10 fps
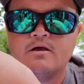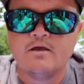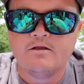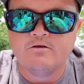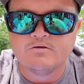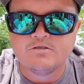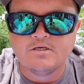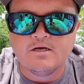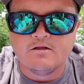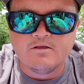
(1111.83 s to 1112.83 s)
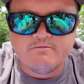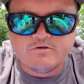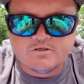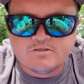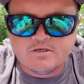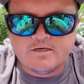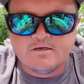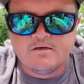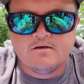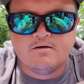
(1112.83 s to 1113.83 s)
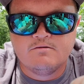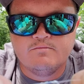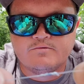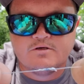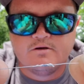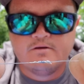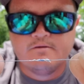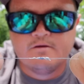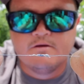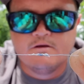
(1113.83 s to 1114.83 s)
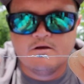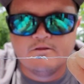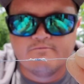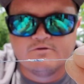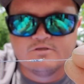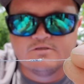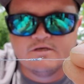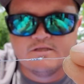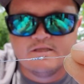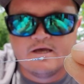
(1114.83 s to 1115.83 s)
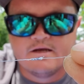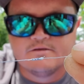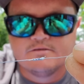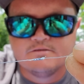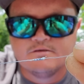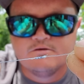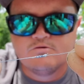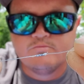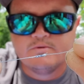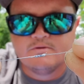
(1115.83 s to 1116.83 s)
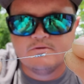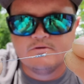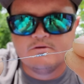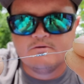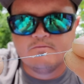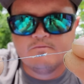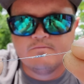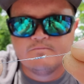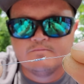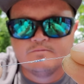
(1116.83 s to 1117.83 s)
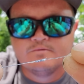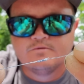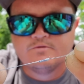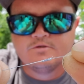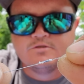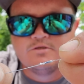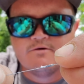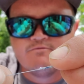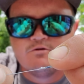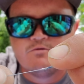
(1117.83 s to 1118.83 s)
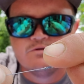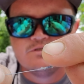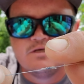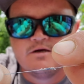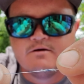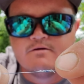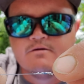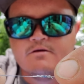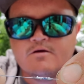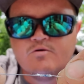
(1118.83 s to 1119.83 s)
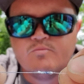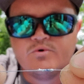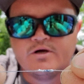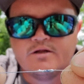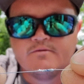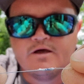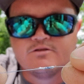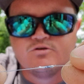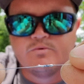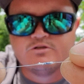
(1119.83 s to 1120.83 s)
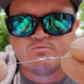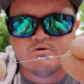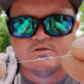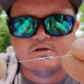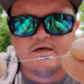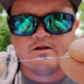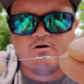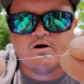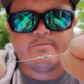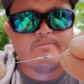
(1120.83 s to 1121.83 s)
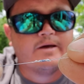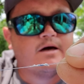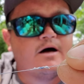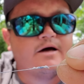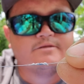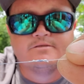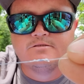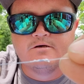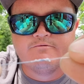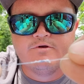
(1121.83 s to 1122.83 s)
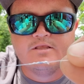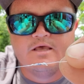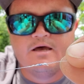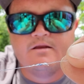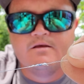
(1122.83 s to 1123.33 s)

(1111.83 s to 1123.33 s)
You'll see I'll leave it just like, I'll leave it just like that. Just a little bit, just enough to know it's there, but not too much where it's going to get hung up in my guides and stuff like that.